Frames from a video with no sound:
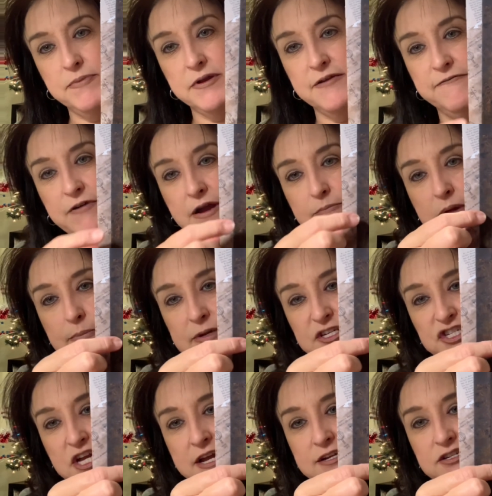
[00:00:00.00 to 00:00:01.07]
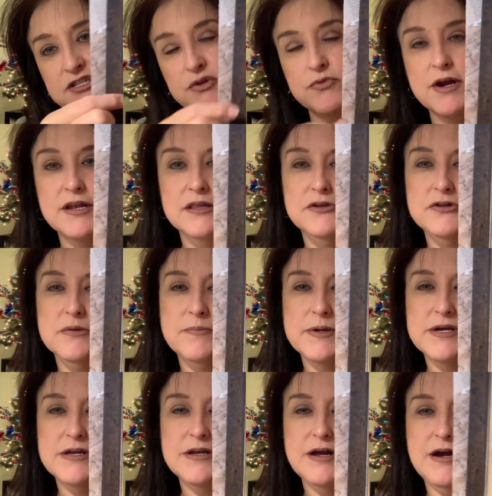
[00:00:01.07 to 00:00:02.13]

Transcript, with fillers: and if I maybe change the red a little bit,